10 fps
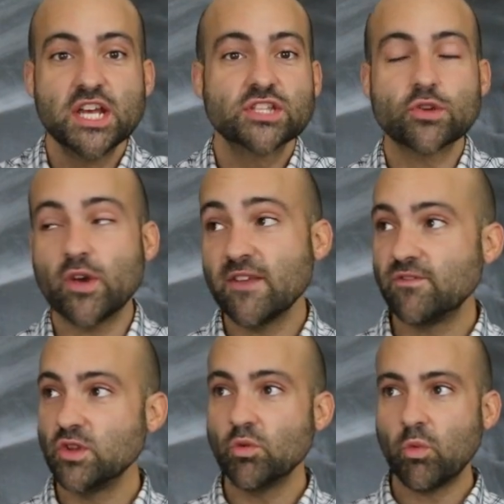So if
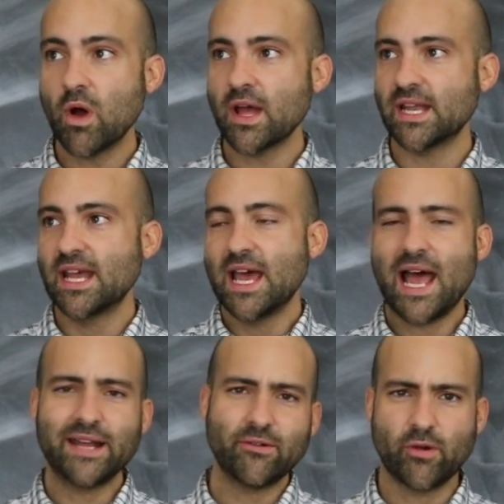you want,
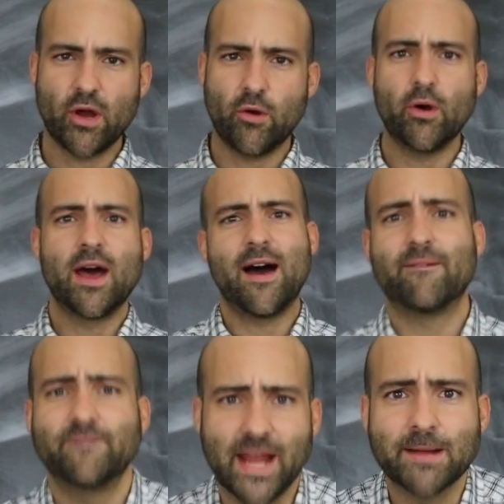I don't know, a
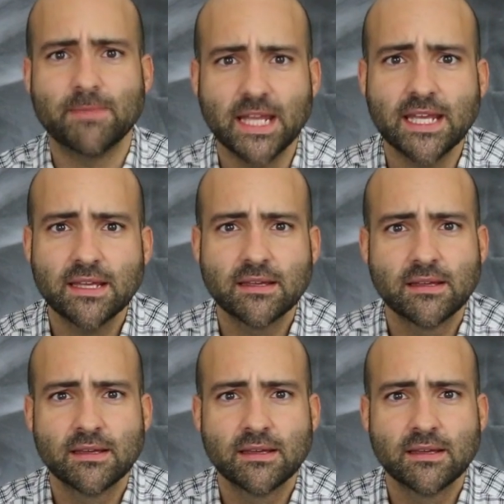family,